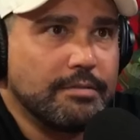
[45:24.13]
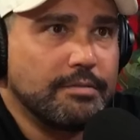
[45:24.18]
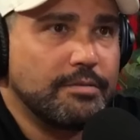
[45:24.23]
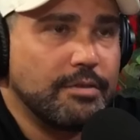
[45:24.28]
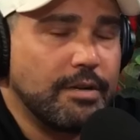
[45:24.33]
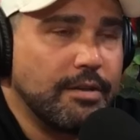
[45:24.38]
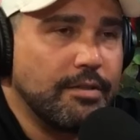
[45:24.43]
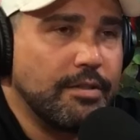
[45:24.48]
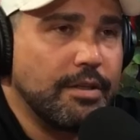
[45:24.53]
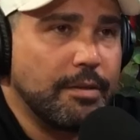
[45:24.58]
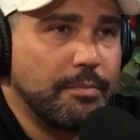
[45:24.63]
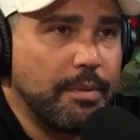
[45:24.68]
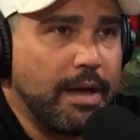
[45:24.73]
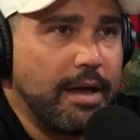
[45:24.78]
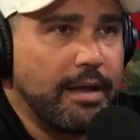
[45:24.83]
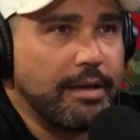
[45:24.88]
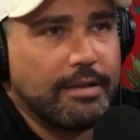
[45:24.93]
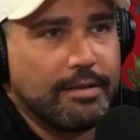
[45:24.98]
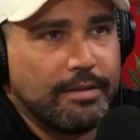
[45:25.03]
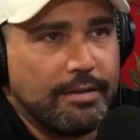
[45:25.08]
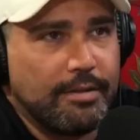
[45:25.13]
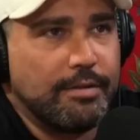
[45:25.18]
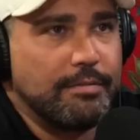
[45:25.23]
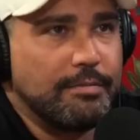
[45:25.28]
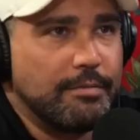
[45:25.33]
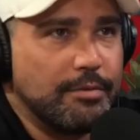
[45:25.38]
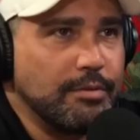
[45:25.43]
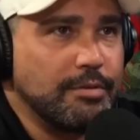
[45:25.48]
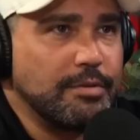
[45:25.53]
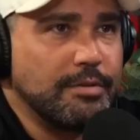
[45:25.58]
trying to think back, and you
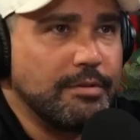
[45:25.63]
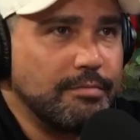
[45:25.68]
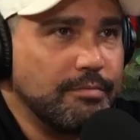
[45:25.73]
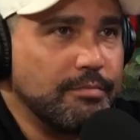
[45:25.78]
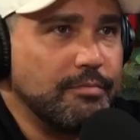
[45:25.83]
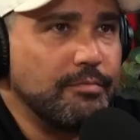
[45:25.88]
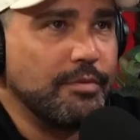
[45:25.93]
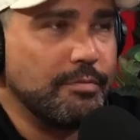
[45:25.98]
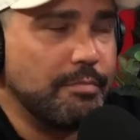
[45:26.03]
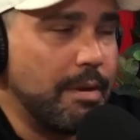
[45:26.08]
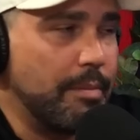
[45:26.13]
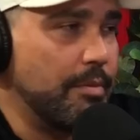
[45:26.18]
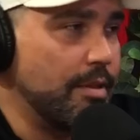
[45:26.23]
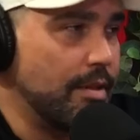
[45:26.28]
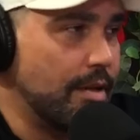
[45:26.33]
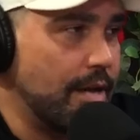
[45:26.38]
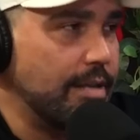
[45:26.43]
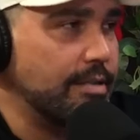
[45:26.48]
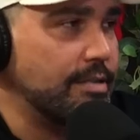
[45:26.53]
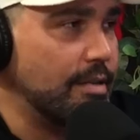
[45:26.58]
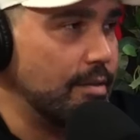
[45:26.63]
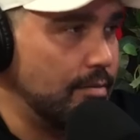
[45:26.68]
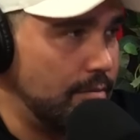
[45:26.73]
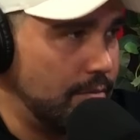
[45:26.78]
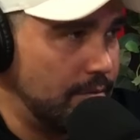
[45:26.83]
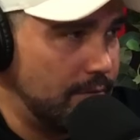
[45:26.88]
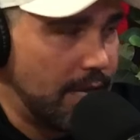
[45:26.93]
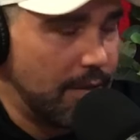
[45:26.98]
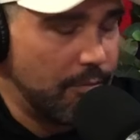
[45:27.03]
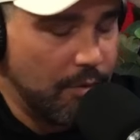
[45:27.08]
usually remember the guys that
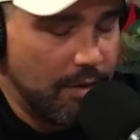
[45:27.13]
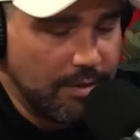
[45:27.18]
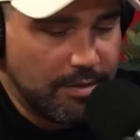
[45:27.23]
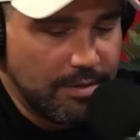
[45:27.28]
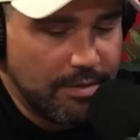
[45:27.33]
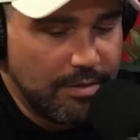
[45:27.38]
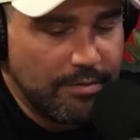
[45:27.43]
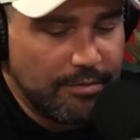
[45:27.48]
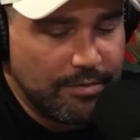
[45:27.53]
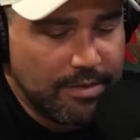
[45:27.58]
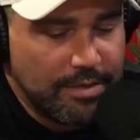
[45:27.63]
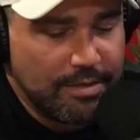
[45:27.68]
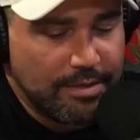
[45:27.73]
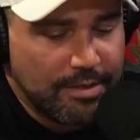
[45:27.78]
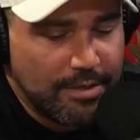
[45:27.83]
went into the UFC.